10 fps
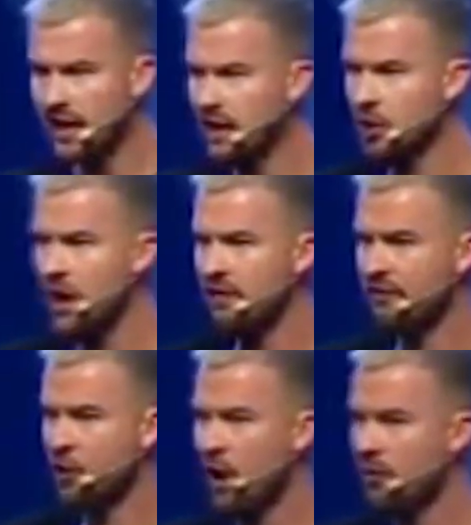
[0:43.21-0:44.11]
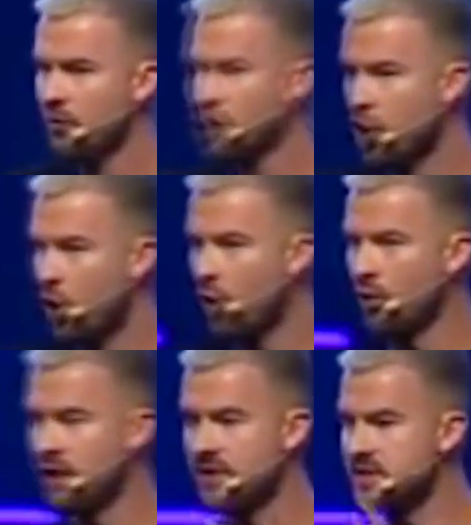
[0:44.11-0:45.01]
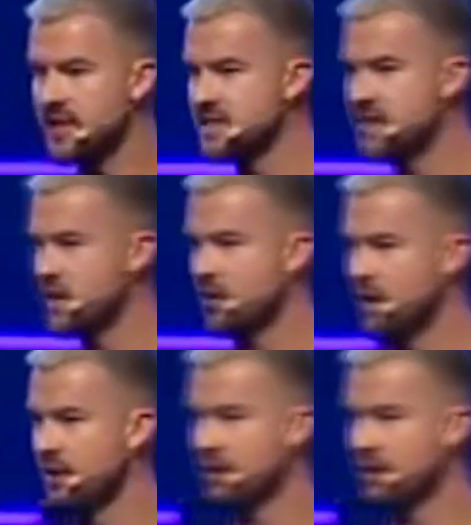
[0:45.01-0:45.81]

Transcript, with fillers: you gotta figure out the gold in the season that you're in.